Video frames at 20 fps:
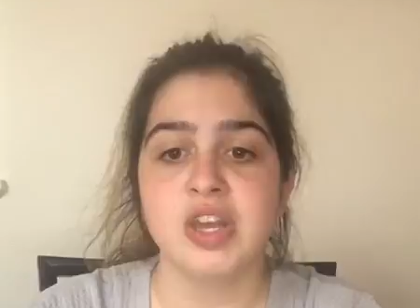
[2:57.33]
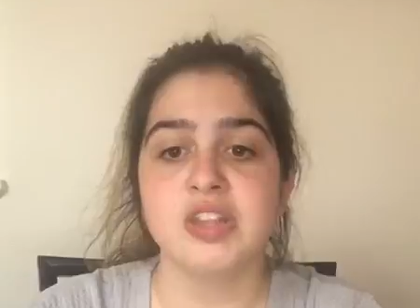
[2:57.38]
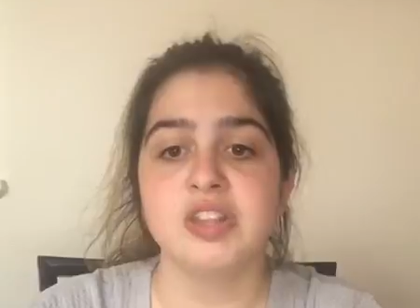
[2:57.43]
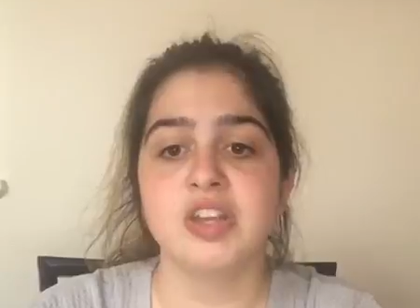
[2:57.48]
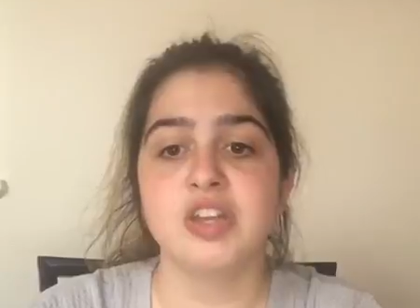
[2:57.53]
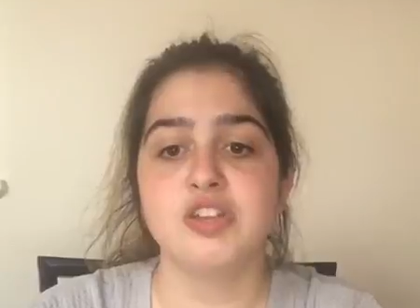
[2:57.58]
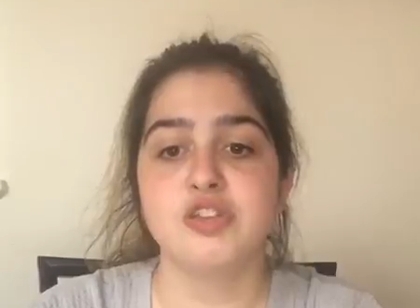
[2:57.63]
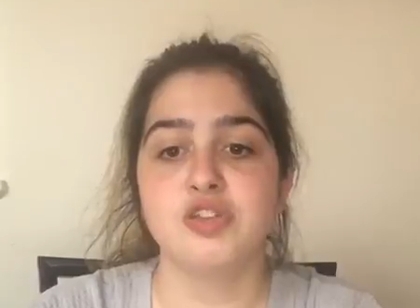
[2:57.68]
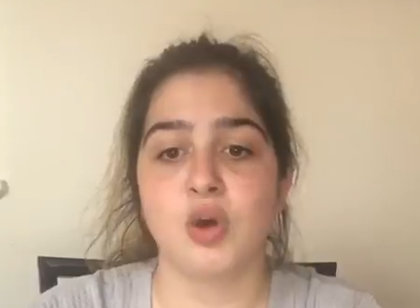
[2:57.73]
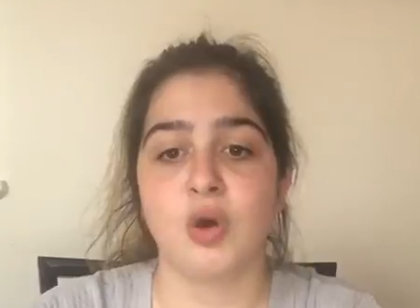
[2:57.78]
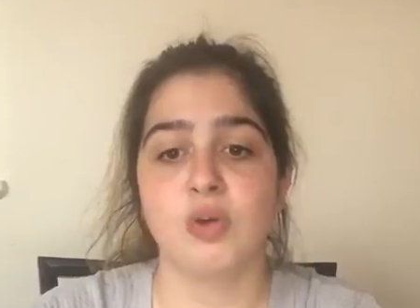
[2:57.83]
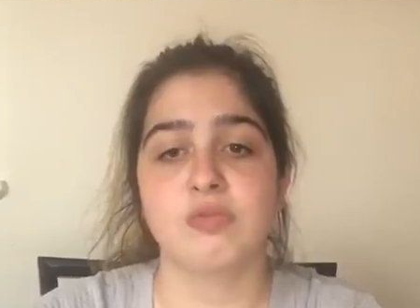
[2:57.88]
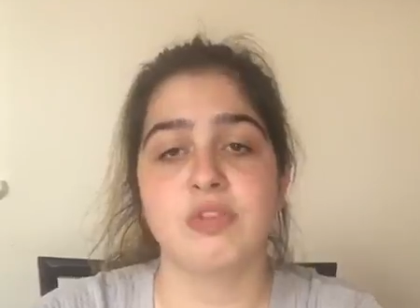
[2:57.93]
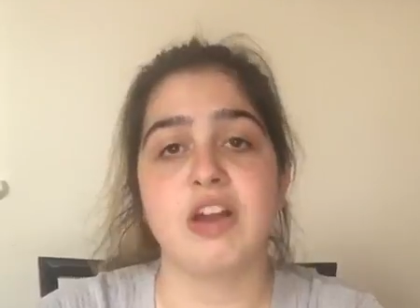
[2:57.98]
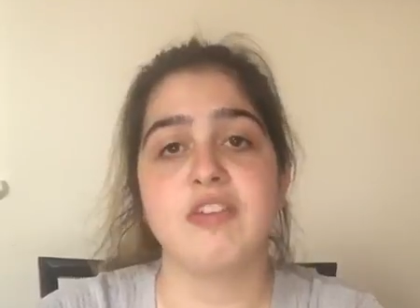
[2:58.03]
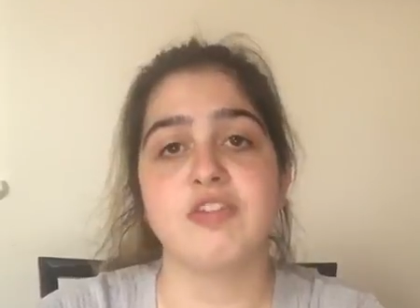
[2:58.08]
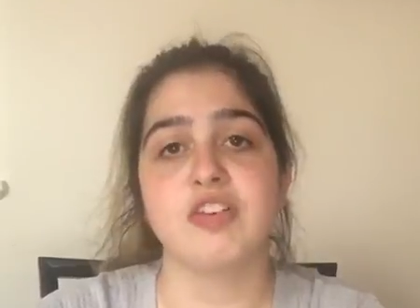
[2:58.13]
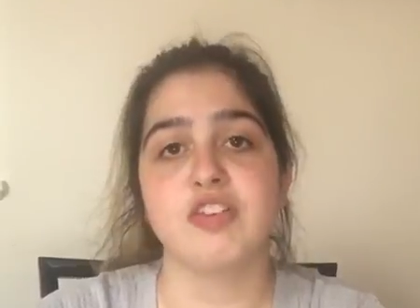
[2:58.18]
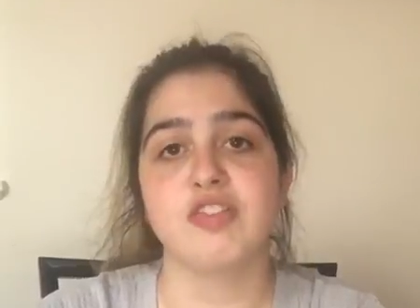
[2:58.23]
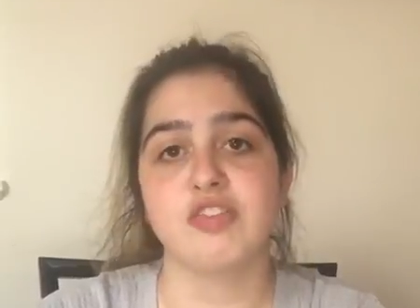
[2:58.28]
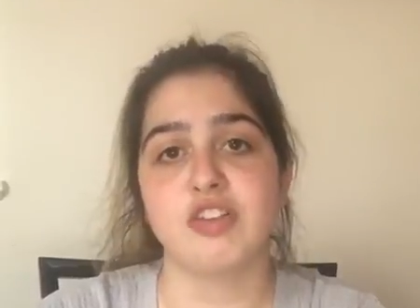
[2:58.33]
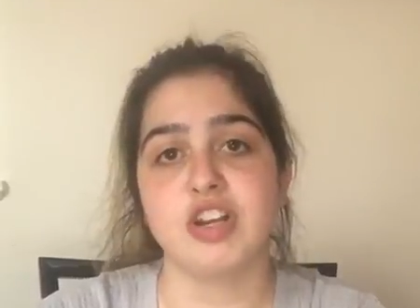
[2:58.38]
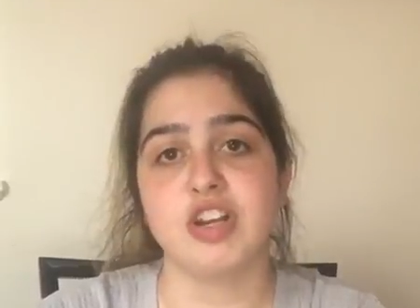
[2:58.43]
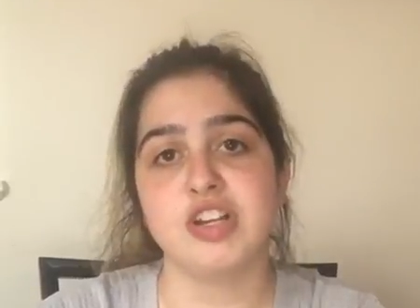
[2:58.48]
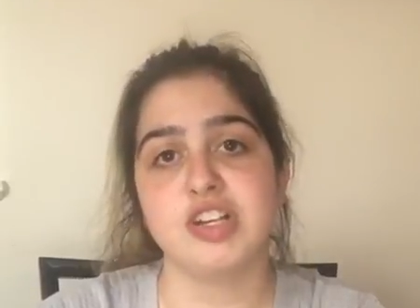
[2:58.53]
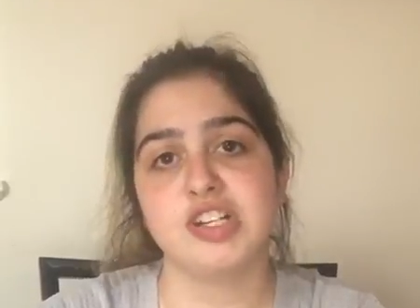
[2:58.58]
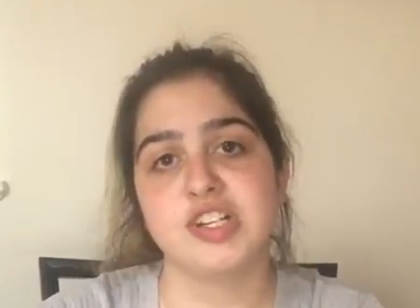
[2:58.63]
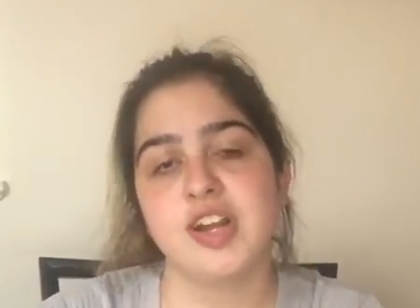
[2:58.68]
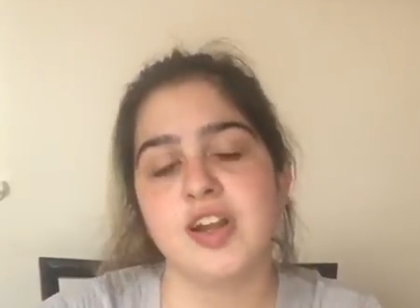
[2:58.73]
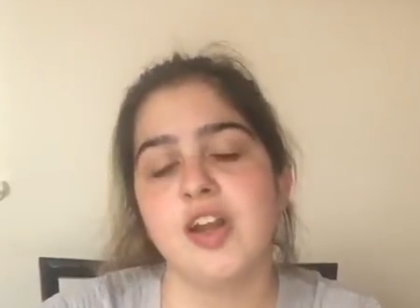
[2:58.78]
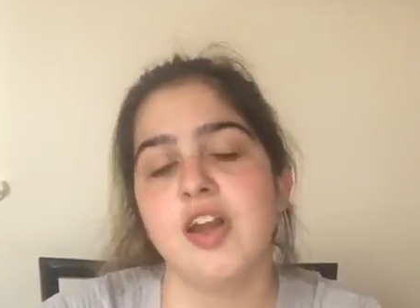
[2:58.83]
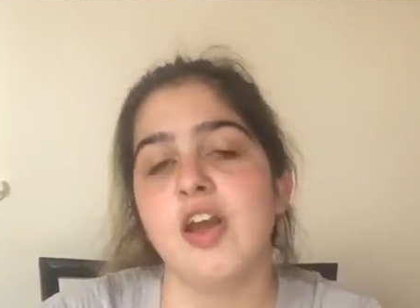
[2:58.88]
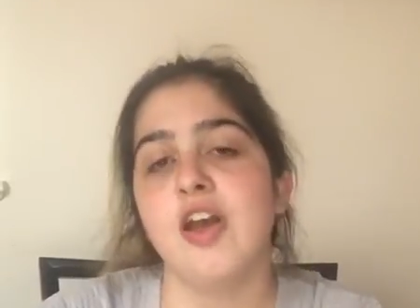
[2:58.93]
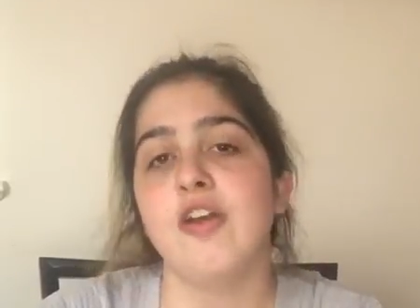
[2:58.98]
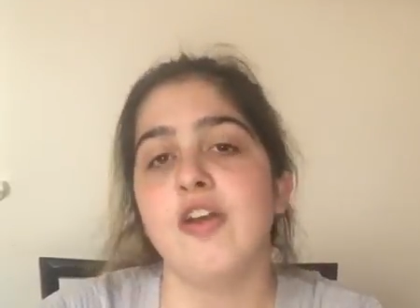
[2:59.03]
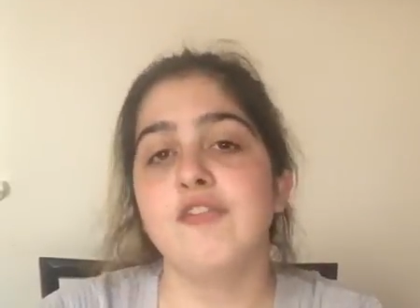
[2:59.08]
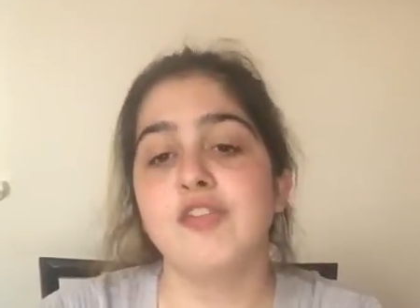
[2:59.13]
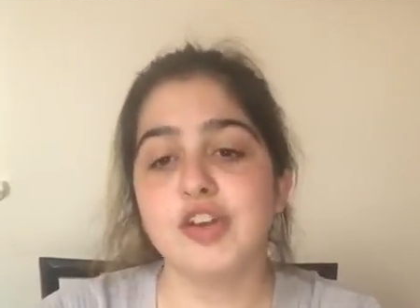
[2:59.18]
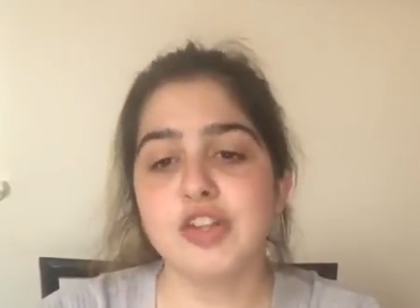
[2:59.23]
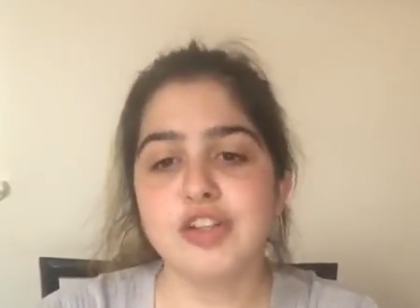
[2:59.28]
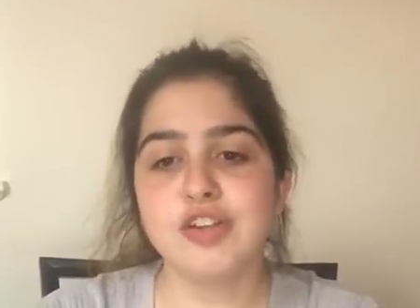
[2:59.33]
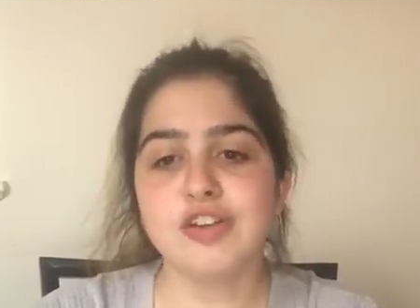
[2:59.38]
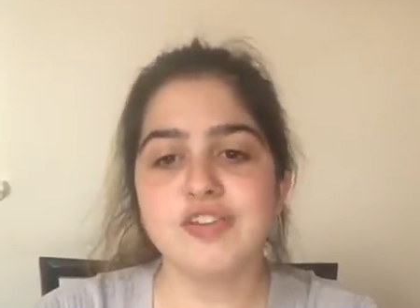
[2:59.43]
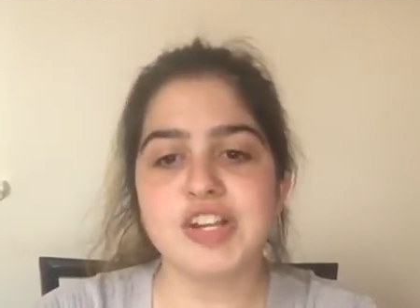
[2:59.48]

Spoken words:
the adult reference range. Further